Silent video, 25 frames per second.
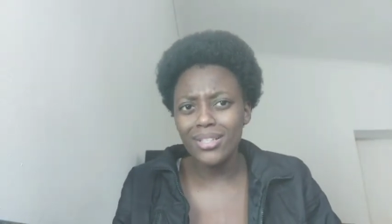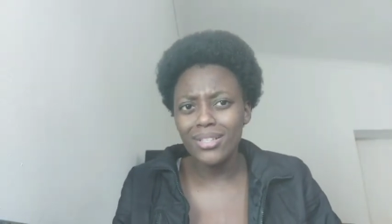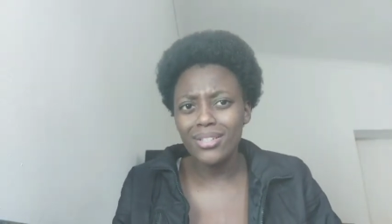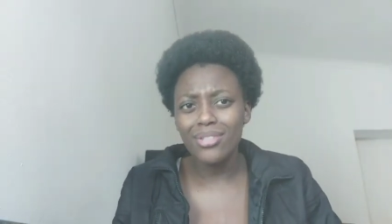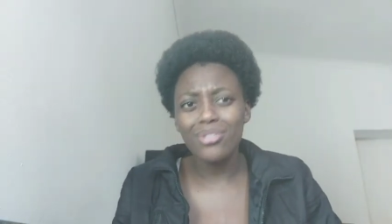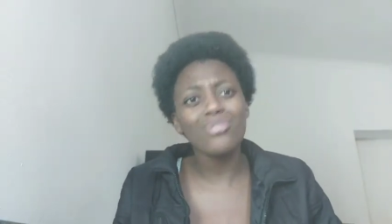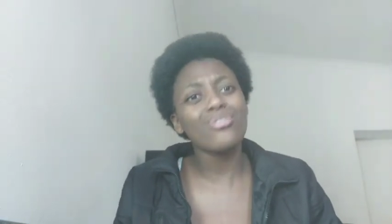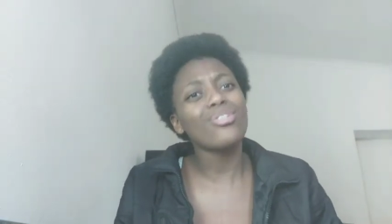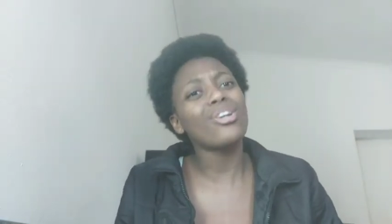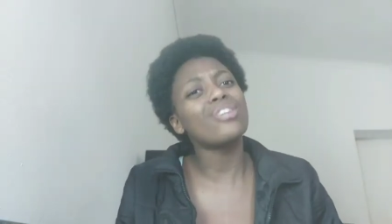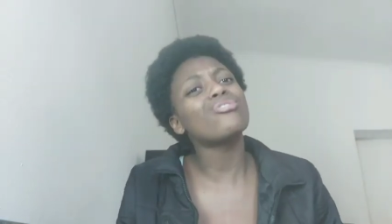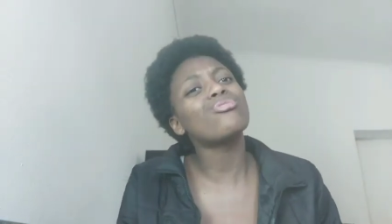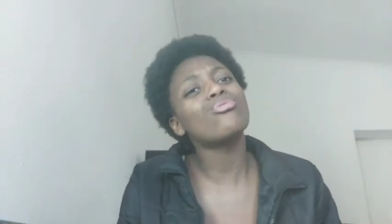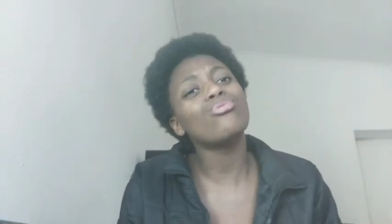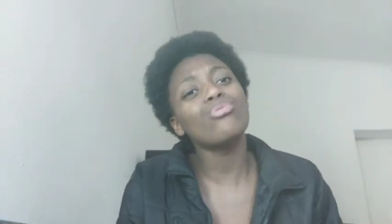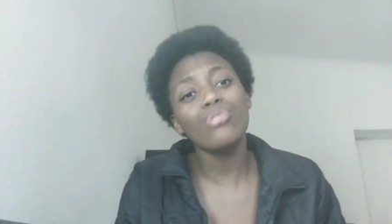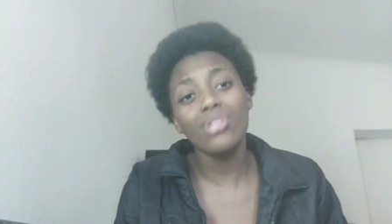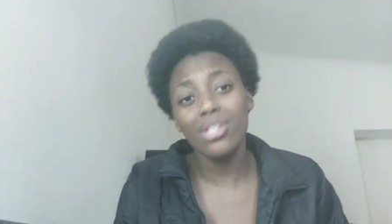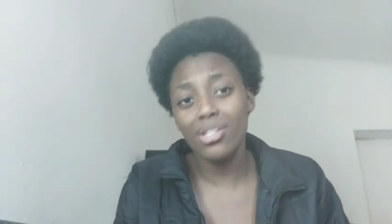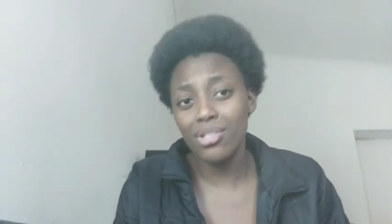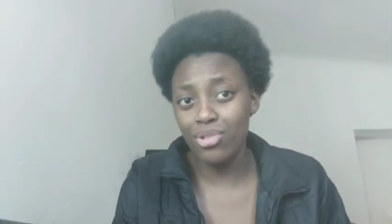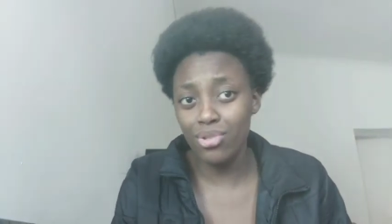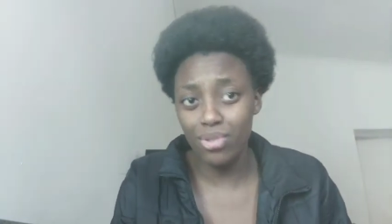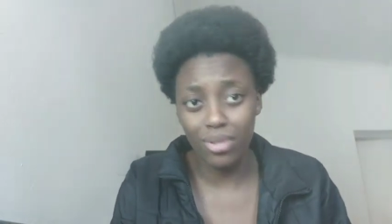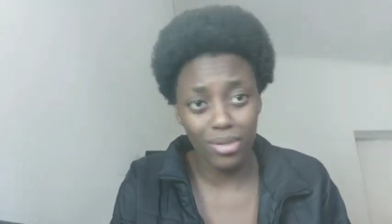Do not do
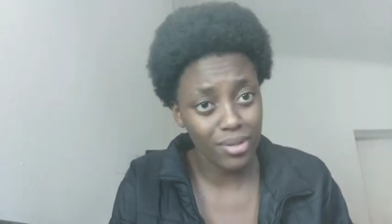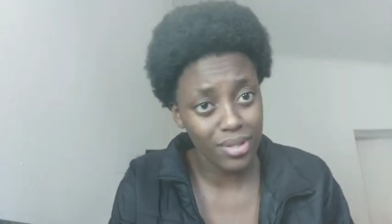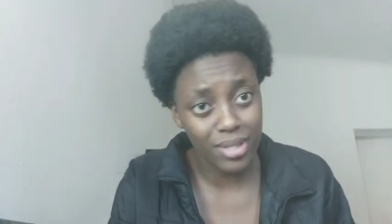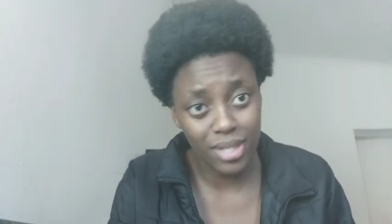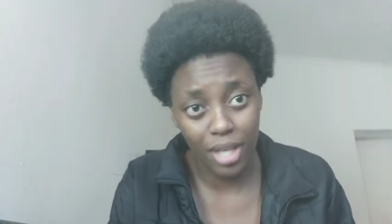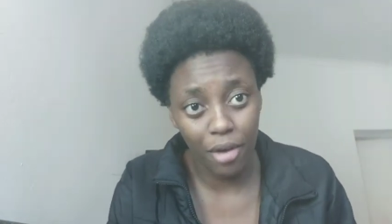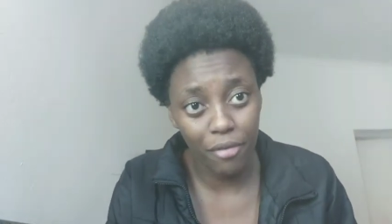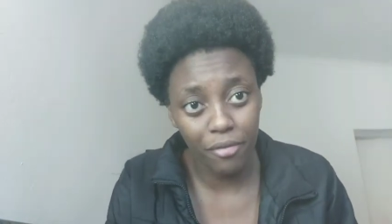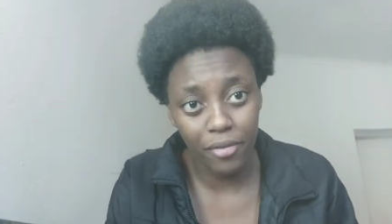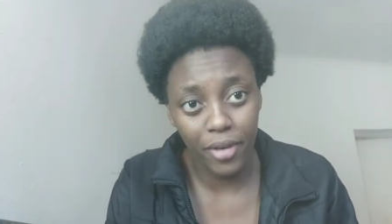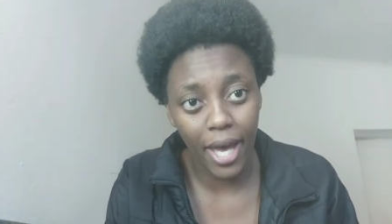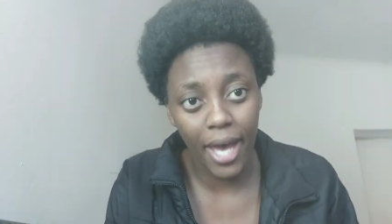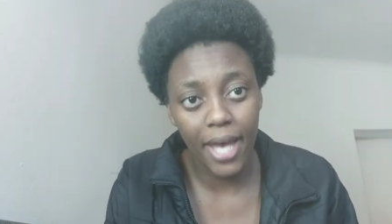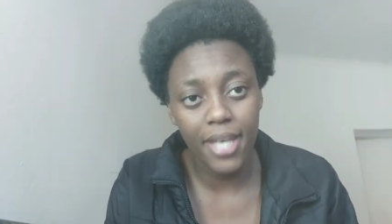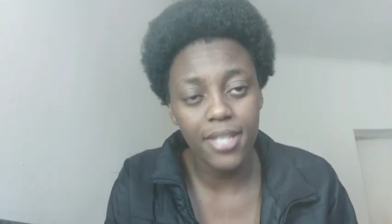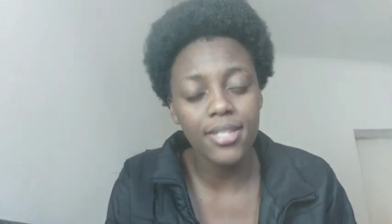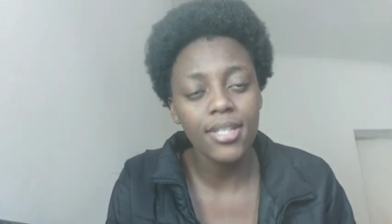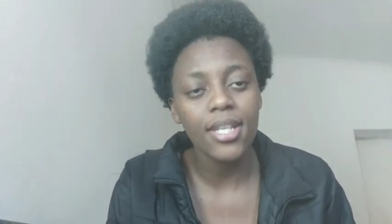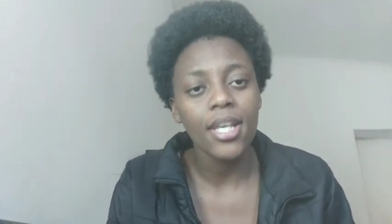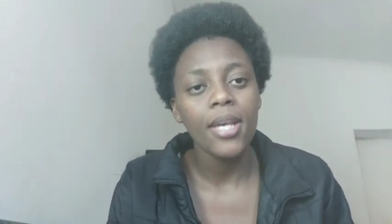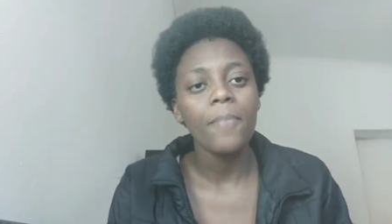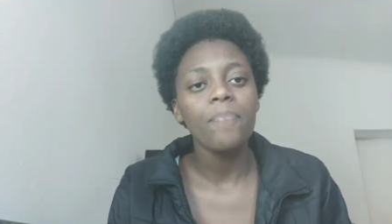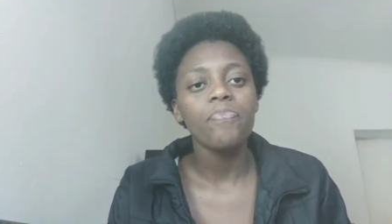this to yourself, guys.